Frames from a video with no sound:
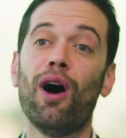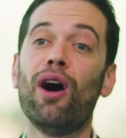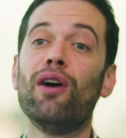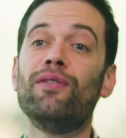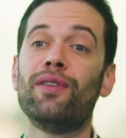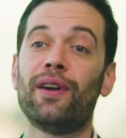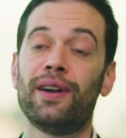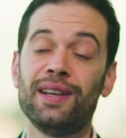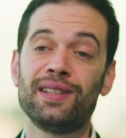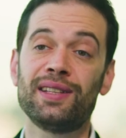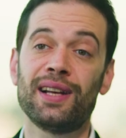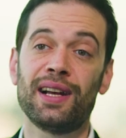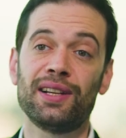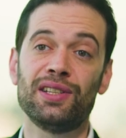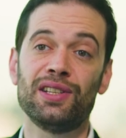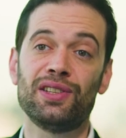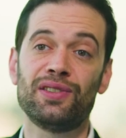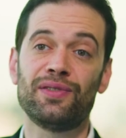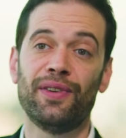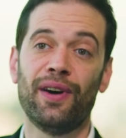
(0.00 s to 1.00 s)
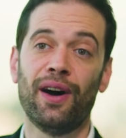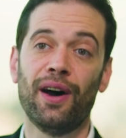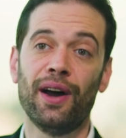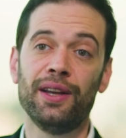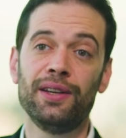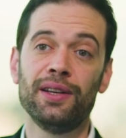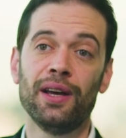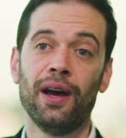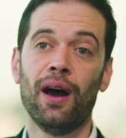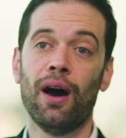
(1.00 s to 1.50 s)
are very
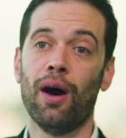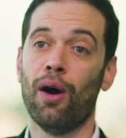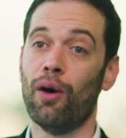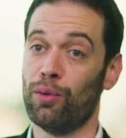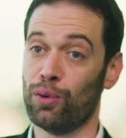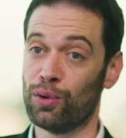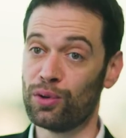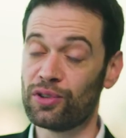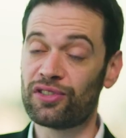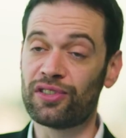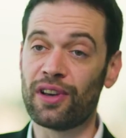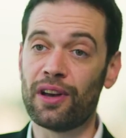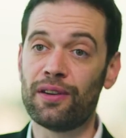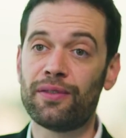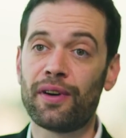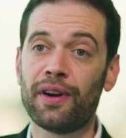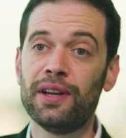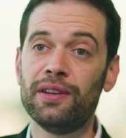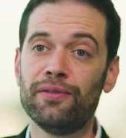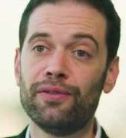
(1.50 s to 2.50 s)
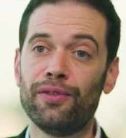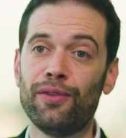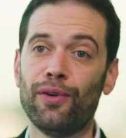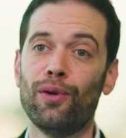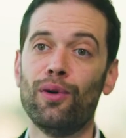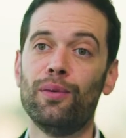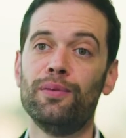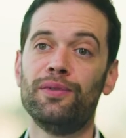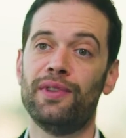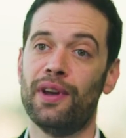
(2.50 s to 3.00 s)
satisfied are also very
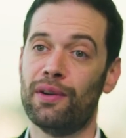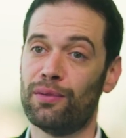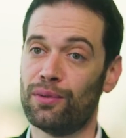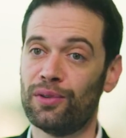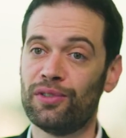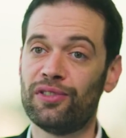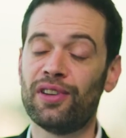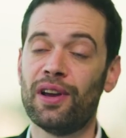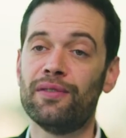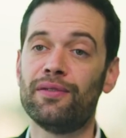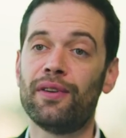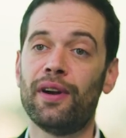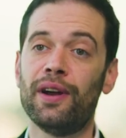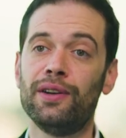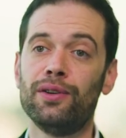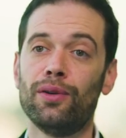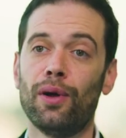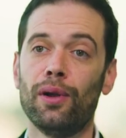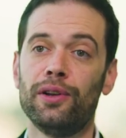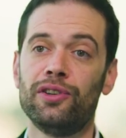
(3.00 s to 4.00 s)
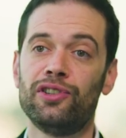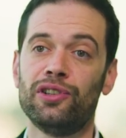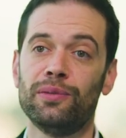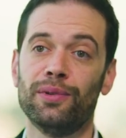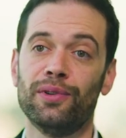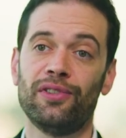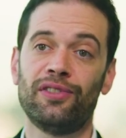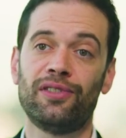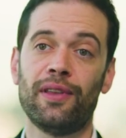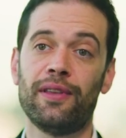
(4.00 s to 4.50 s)
informed, they're also very
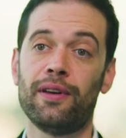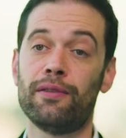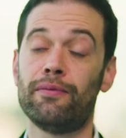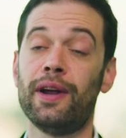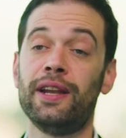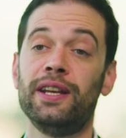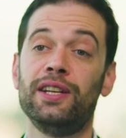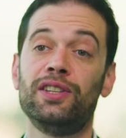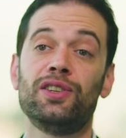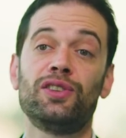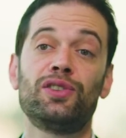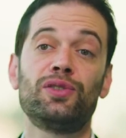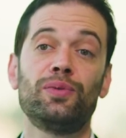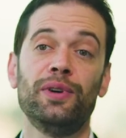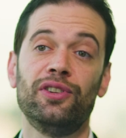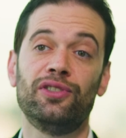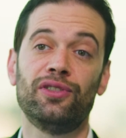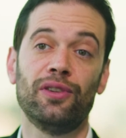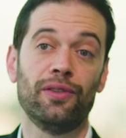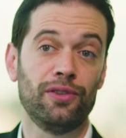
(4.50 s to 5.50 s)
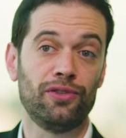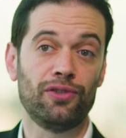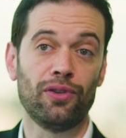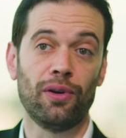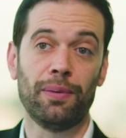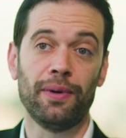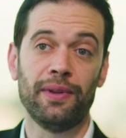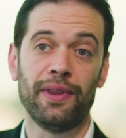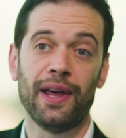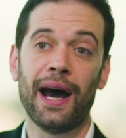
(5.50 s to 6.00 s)
knowledgeable, so they're ready to switch at the
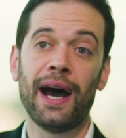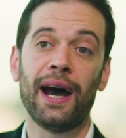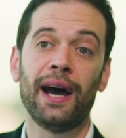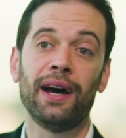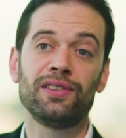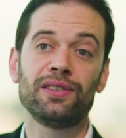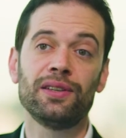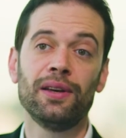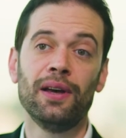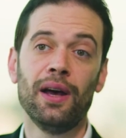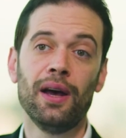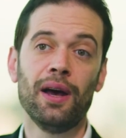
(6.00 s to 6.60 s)
drop of the hat.